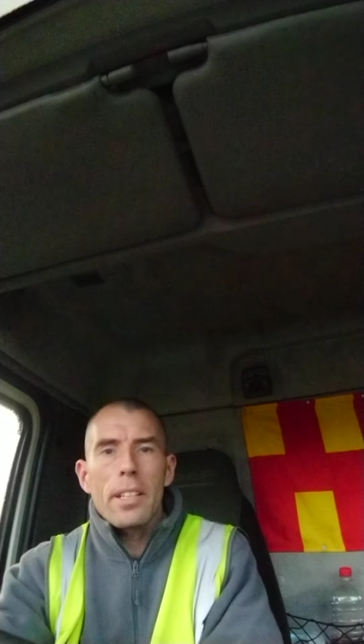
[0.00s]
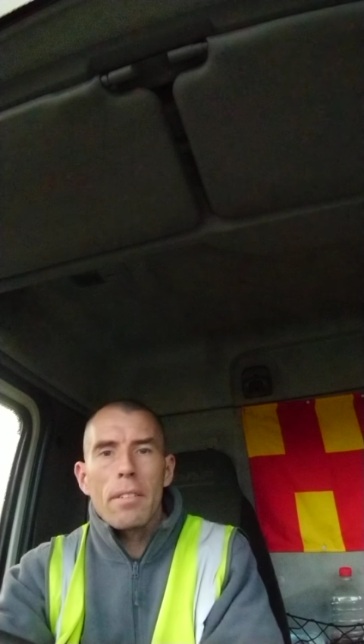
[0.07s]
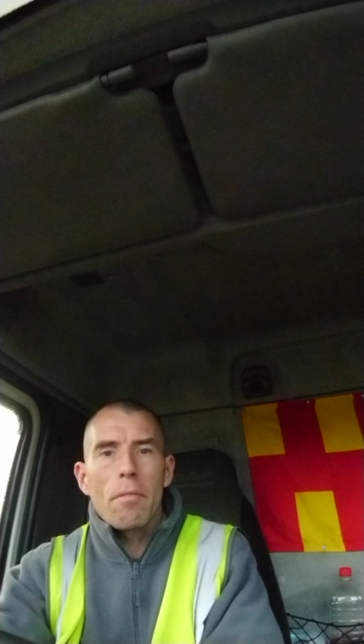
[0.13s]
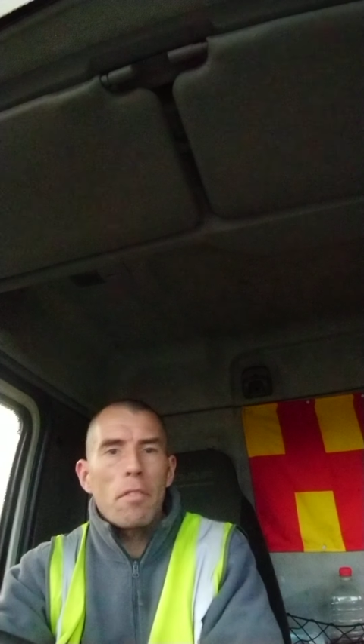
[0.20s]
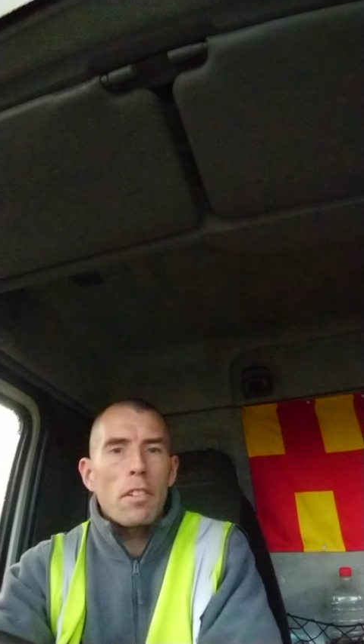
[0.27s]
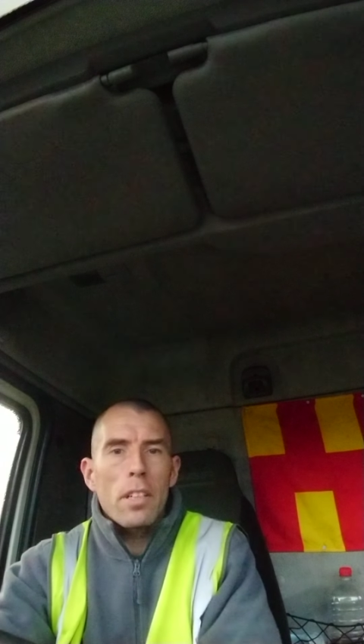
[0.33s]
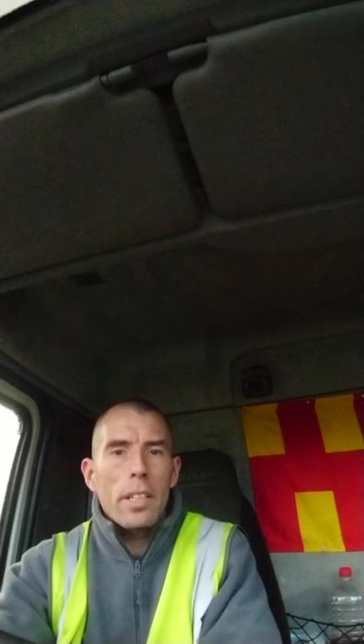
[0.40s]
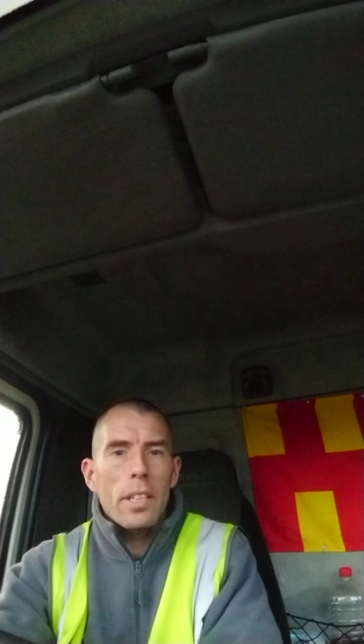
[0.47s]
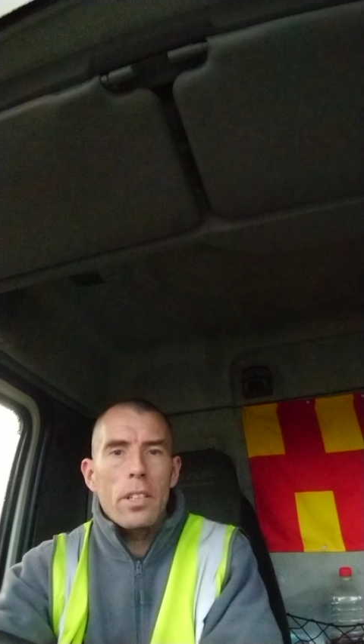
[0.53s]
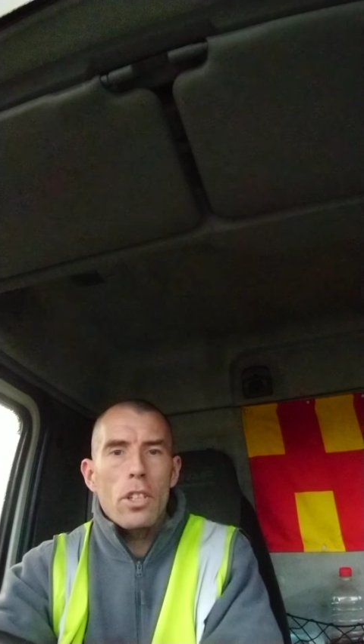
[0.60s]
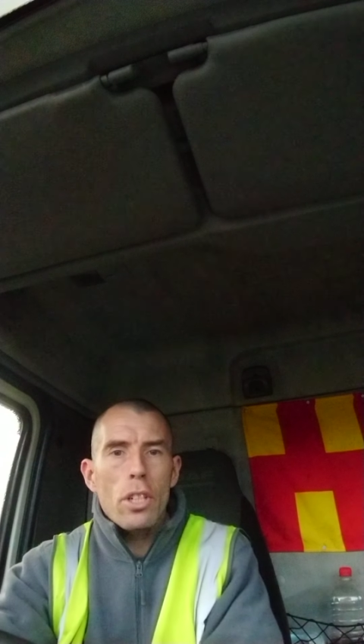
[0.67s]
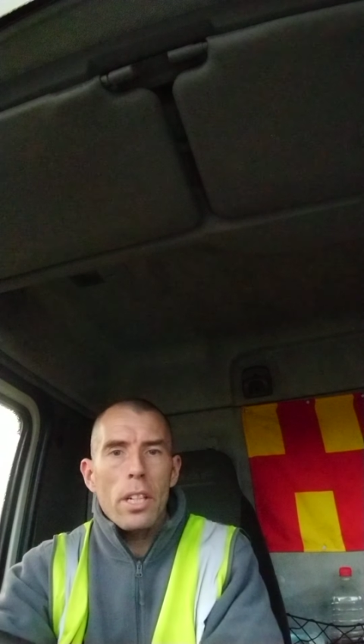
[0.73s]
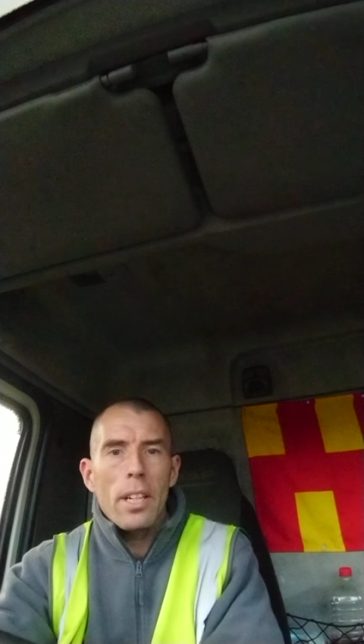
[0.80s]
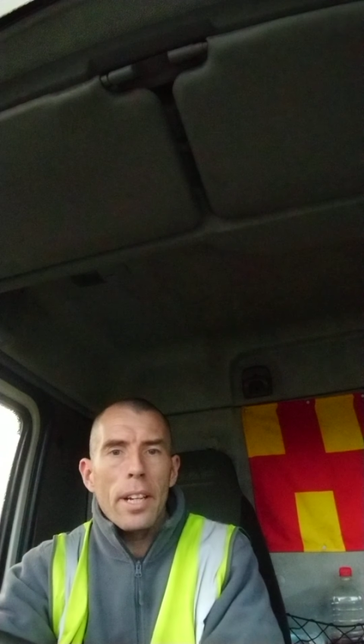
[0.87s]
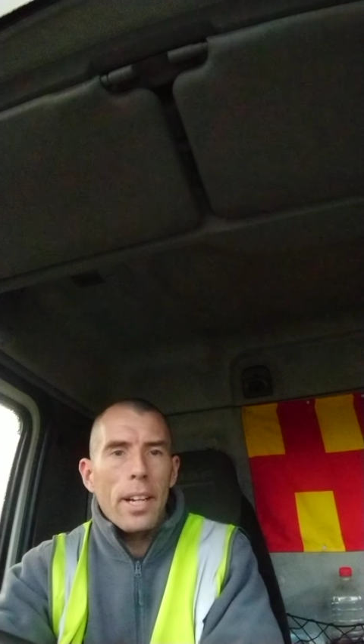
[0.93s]
and fucking
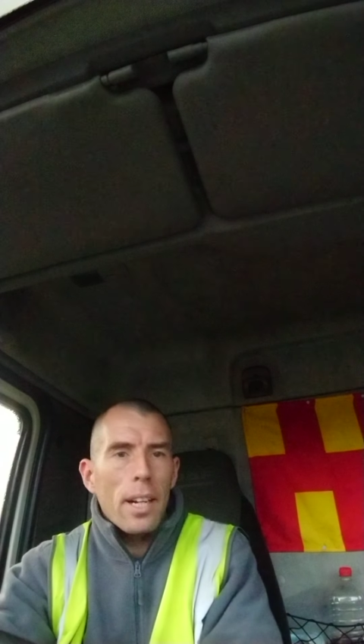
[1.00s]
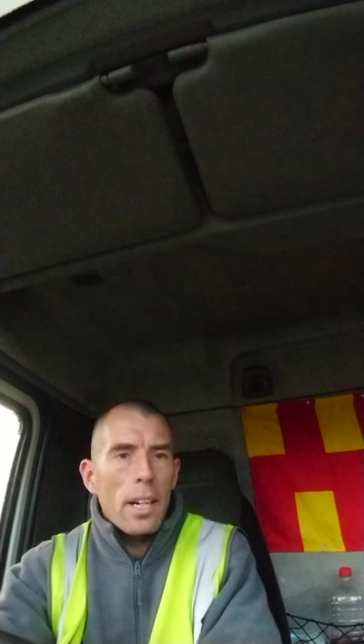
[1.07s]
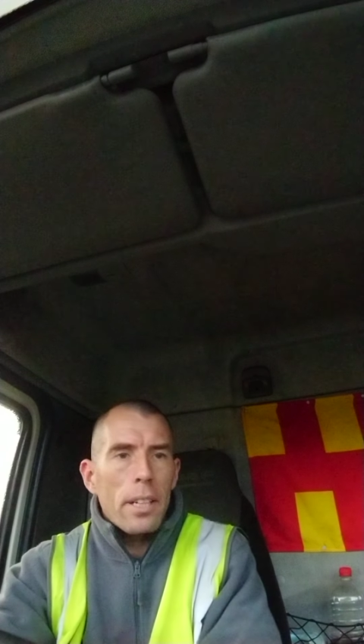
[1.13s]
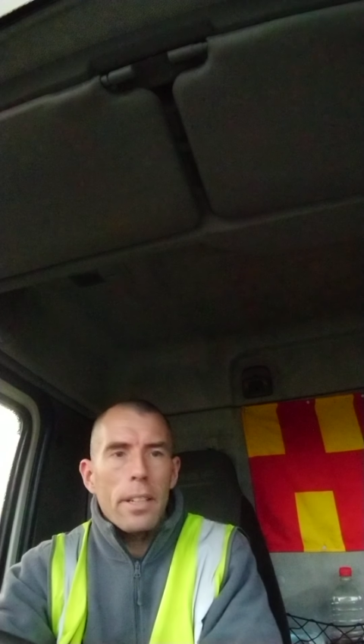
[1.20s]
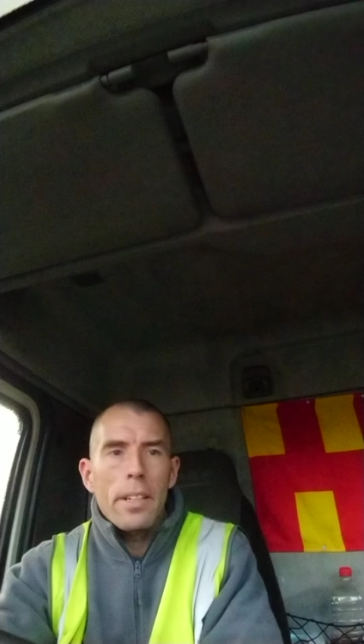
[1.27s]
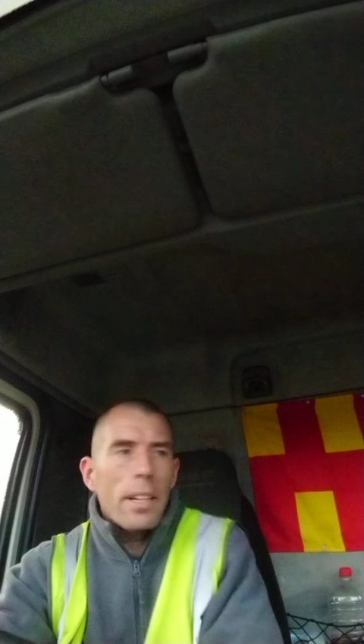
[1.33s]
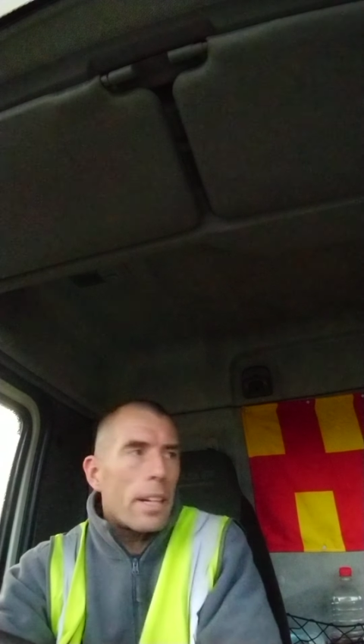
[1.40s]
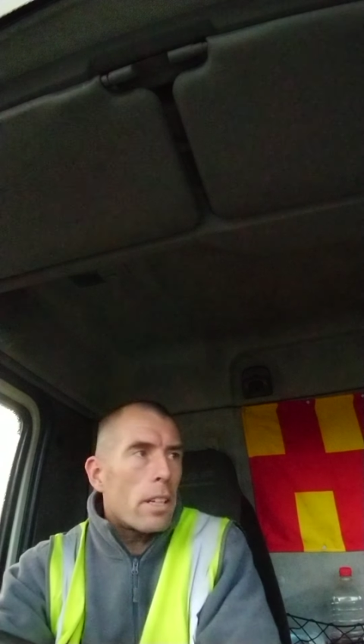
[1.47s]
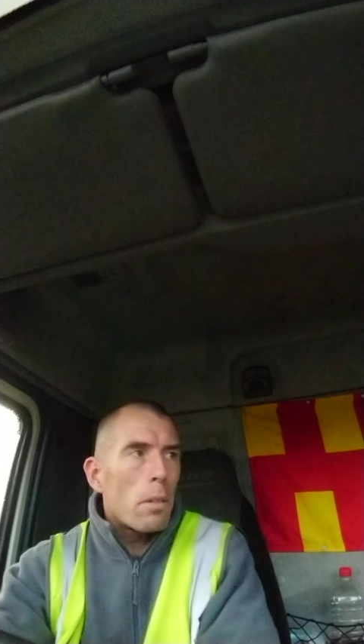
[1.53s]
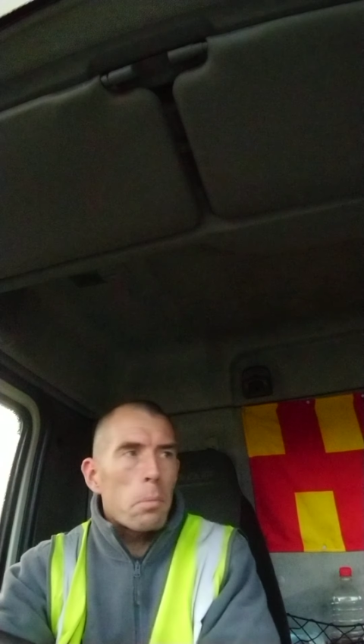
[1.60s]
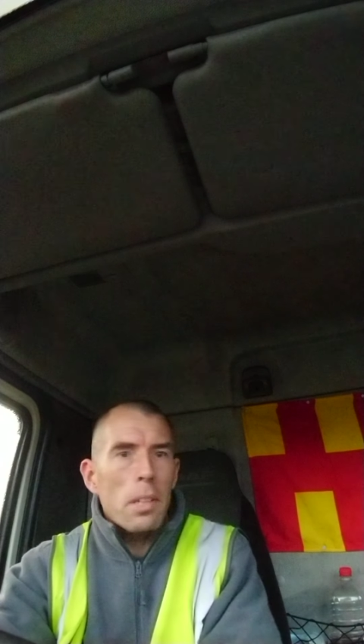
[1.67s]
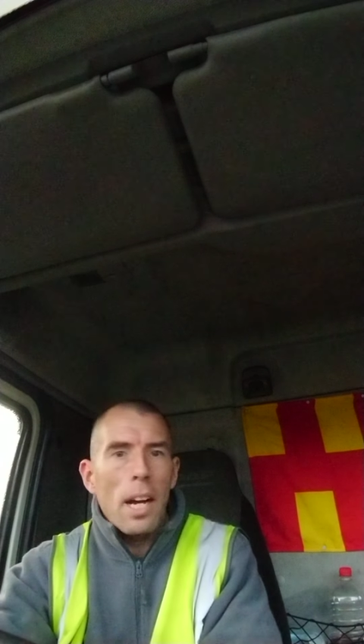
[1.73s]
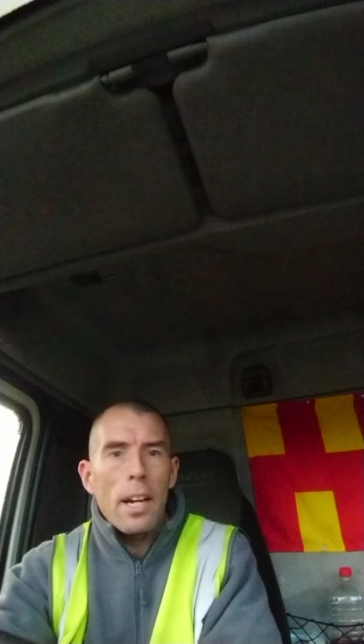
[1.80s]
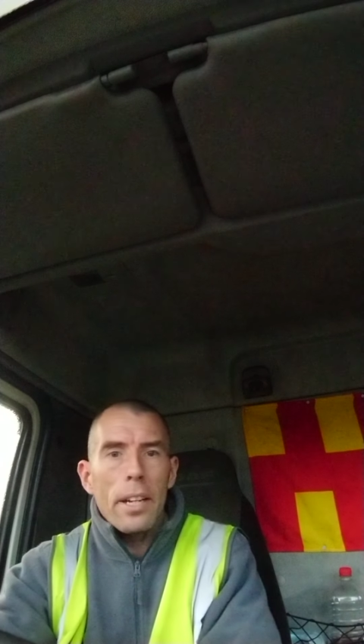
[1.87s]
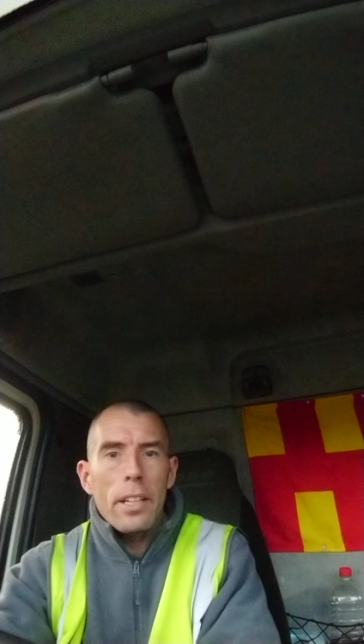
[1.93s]
shit like that and they end
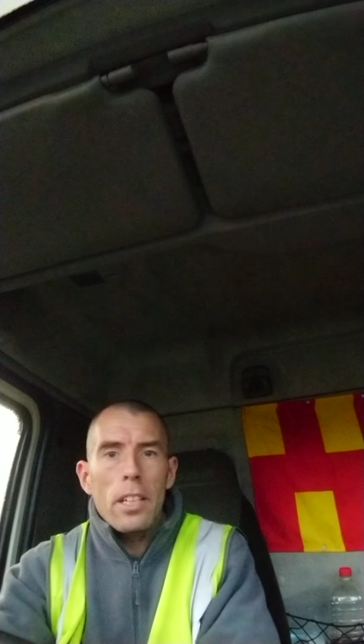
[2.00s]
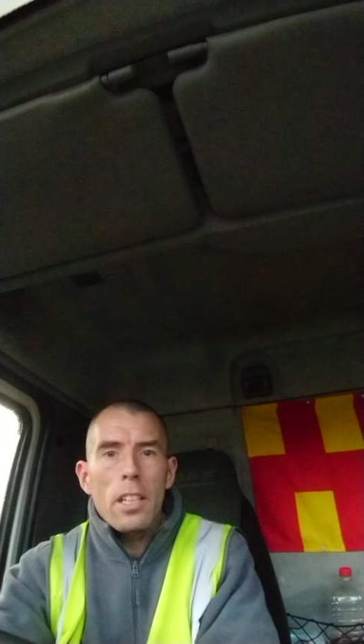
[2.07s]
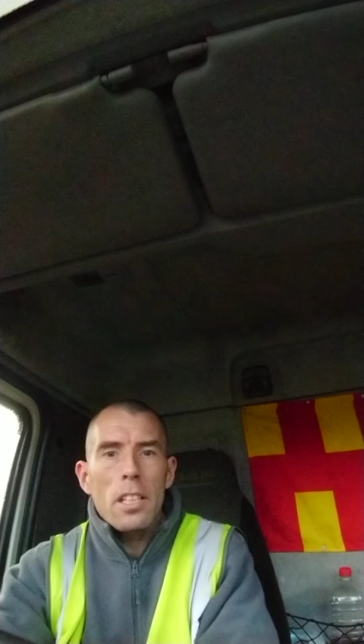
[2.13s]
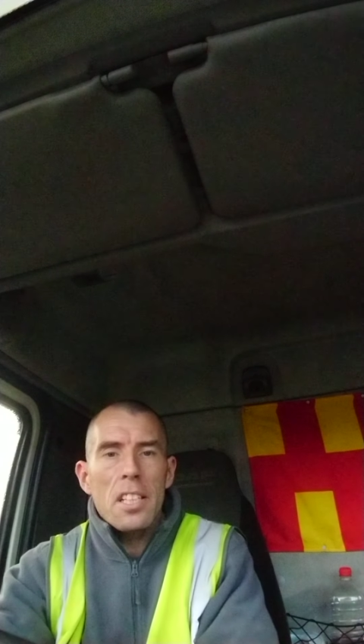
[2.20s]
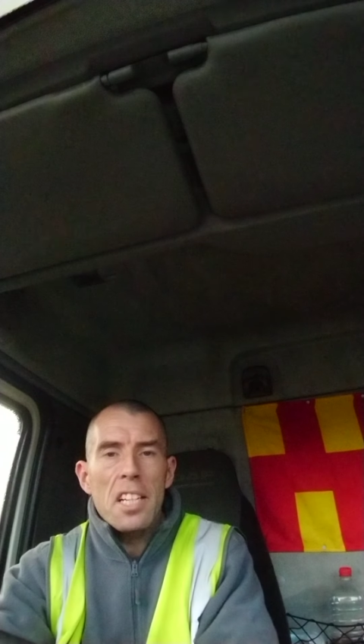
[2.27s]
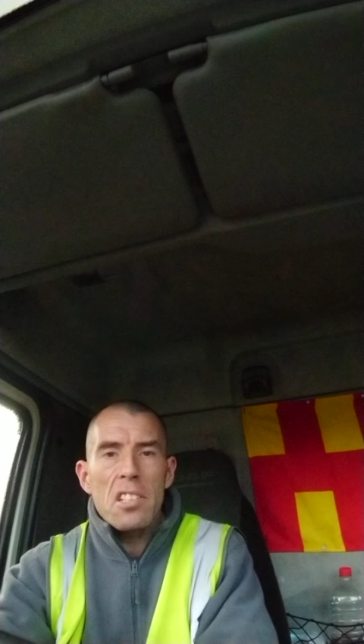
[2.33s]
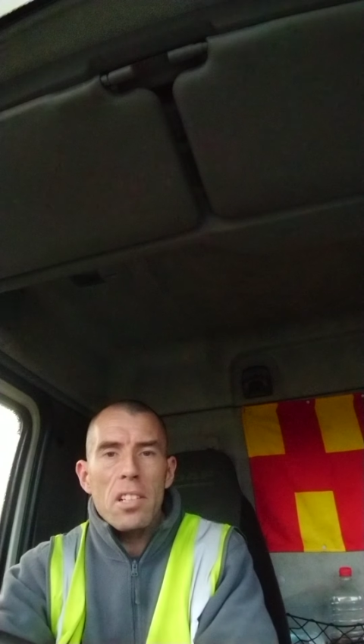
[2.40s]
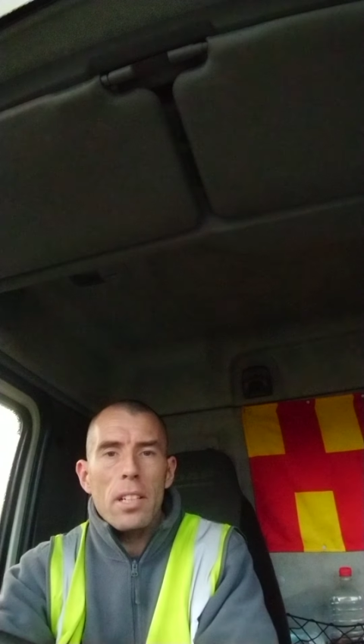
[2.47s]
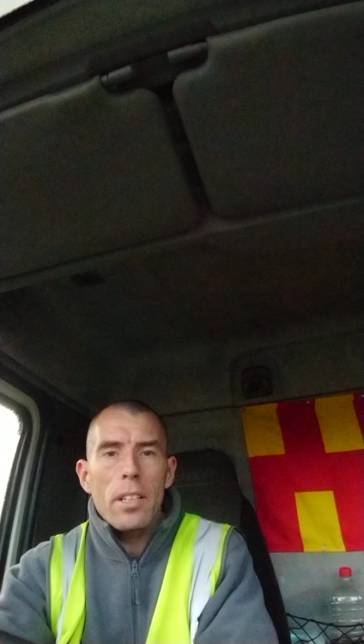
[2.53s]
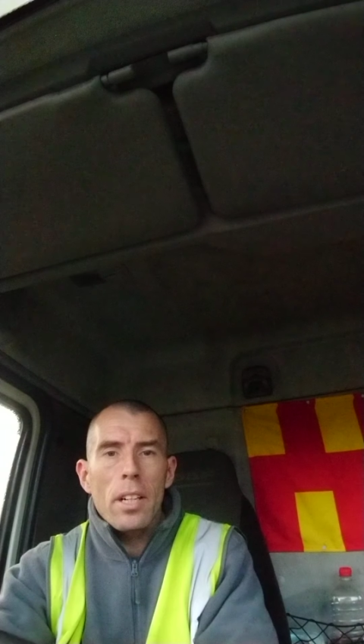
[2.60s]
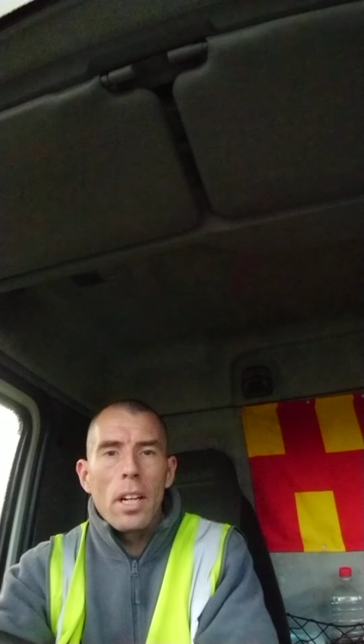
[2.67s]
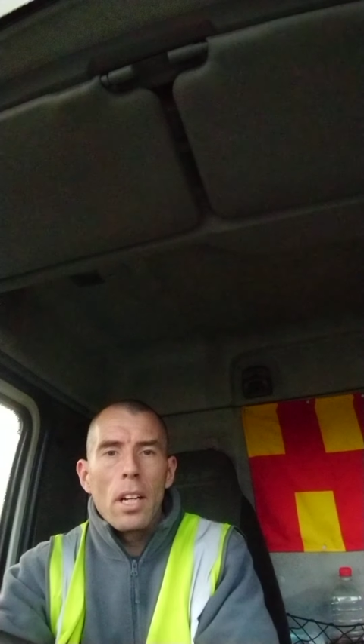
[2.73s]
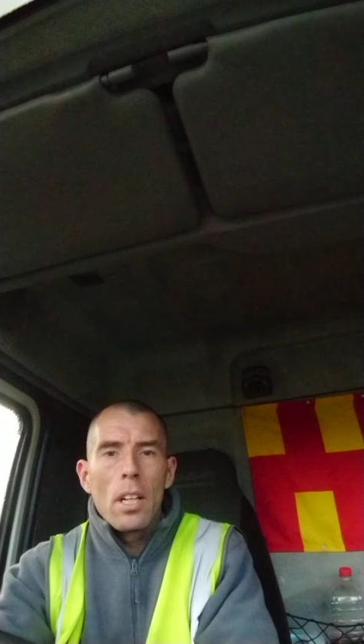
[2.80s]
up dying in the desert.